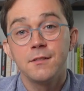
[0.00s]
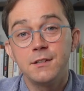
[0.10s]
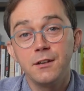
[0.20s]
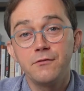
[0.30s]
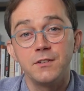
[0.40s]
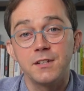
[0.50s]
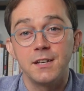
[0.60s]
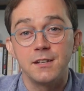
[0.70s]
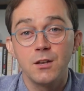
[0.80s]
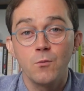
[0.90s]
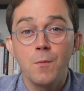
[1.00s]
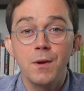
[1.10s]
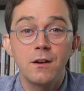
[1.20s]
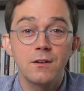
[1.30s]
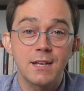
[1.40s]
The difference is that when
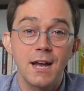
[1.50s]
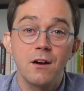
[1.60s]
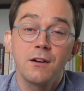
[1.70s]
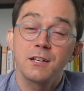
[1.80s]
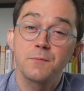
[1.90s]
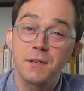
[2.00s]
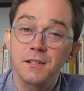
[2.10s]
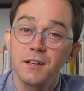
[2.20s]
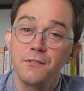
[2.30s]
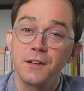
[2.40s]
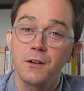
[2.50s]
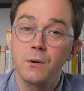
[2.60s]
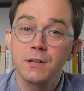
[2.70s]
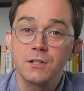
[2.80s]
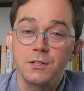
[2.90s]
we ask AI a specific
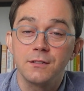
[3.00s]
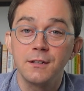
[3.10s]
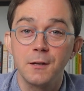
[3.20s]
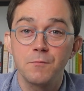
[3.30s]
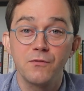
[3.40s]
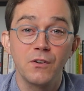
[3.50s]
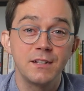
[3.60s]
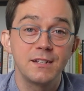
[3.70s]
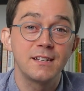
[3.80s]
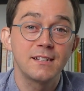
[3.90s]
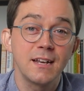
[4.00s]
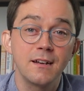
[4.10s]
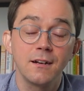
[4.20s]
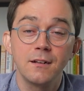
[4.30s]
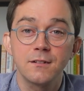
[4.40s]
question and it provides a
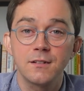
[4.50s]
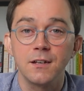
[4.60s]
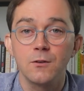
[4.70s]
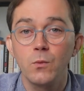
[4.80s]
single answer,